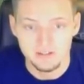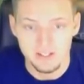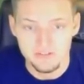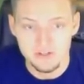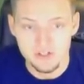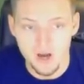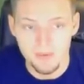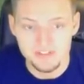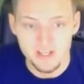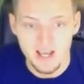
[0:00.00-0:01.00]
D'Anthony
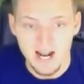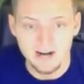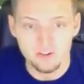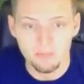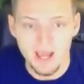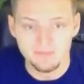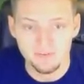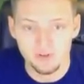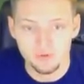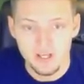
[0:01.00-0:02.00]
Thomas out of the
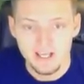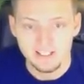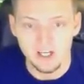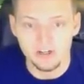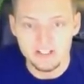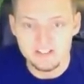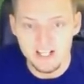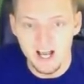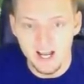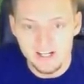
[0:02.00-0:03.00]
backfield, Cut
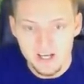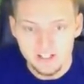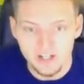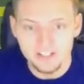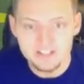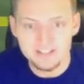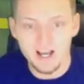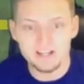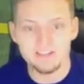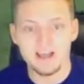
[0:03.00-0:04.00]
inside. Cut inside.